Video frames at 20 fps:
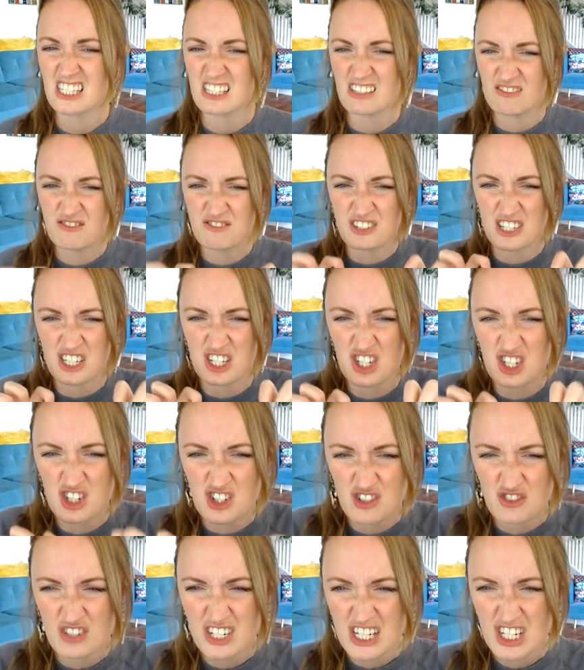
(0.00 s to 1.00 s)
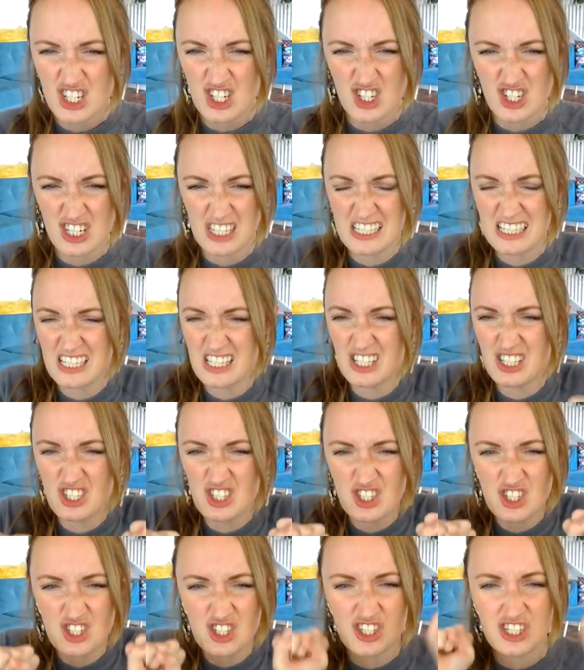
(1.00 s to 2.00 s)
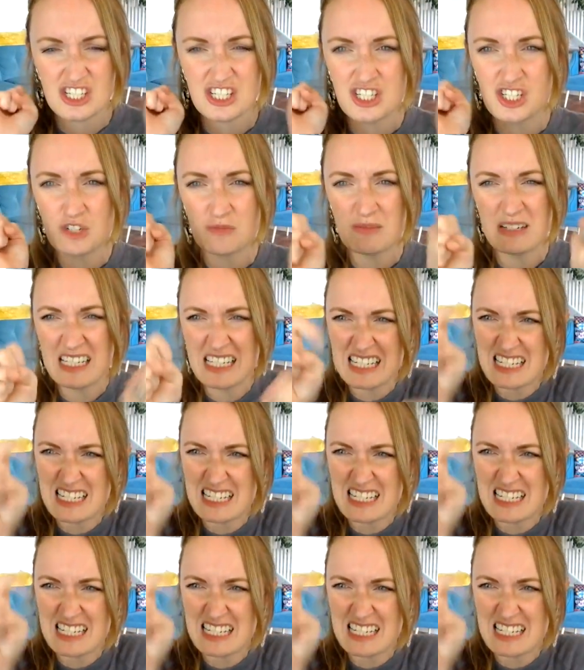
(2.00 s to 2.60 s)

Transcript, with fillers: and frustration and judgment?